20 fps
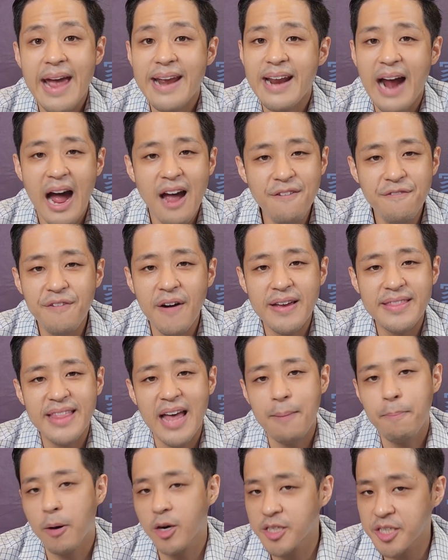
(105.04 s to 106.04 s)
And I find
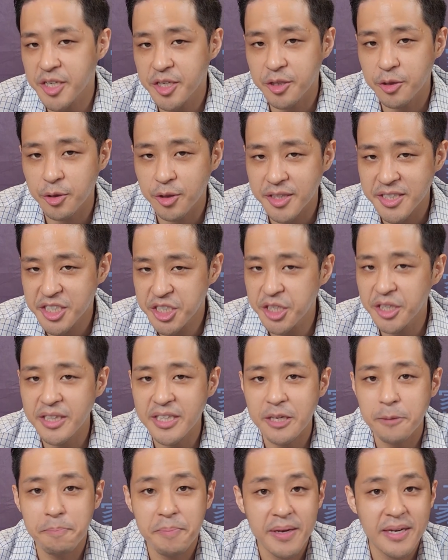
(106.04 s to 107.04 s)
that particularly
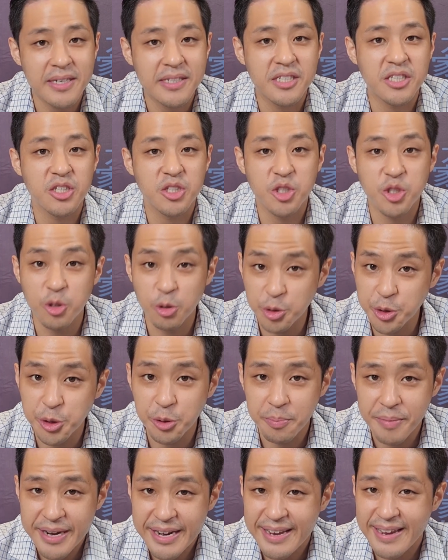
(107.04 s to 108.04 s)
chilling because
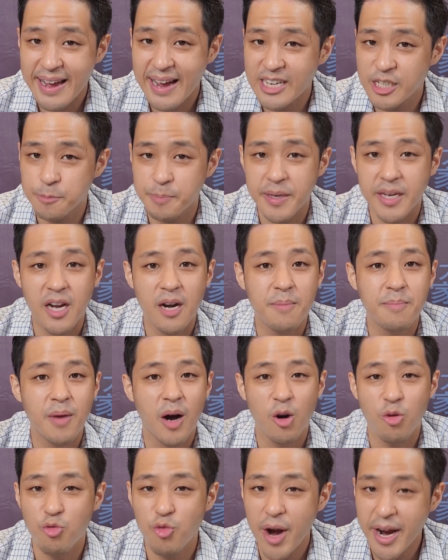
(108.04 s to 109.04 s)
social media has become
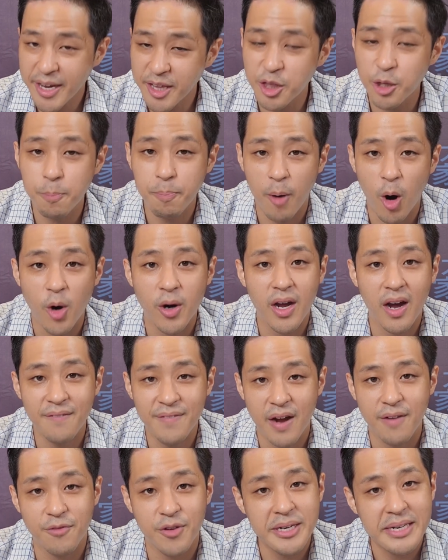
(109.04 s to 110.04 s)
a regular part
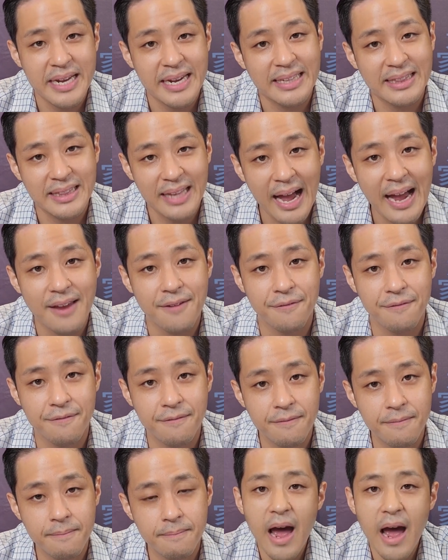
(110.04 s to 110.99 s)
of everyday life.